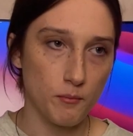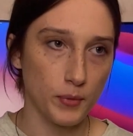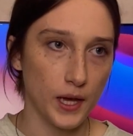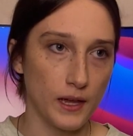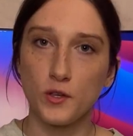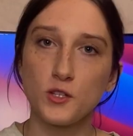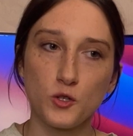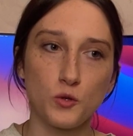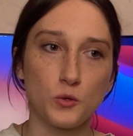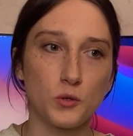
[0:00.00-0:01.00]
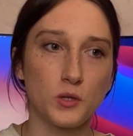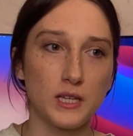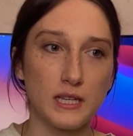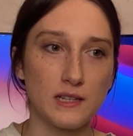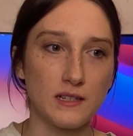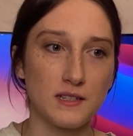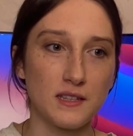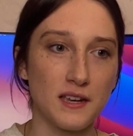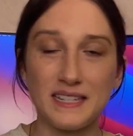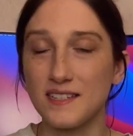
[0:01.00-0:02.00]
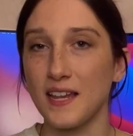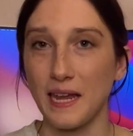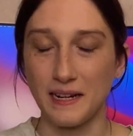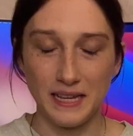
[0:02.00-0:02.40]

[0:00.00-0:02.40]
but this tool is insane.